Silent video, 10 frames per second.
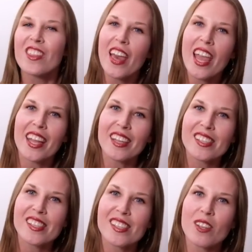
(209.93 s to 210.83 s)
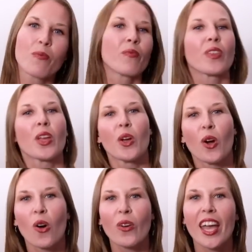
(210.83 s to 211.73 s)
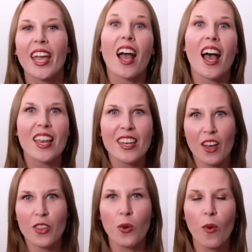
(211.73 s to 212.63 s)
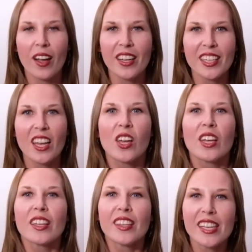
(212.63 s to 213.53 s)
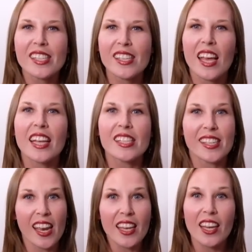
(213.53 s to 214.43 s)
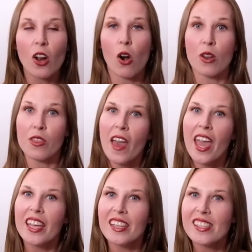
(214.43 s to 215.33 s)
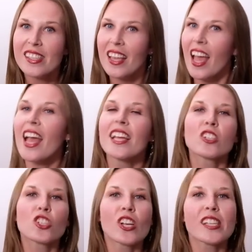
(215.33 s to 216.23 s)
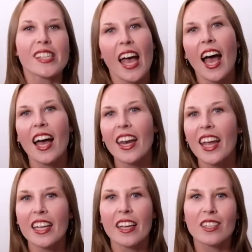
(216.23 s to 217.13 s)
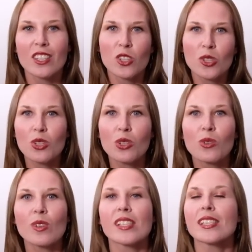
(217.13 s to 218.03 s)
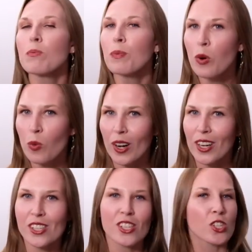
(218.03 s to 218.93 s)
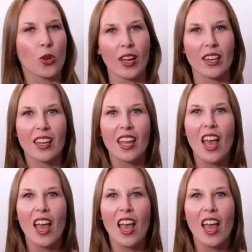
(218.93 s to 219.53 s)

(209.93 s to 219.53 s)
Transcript: Thanks. Okay, another one. This is taking our thanks and just adding two simple words to it.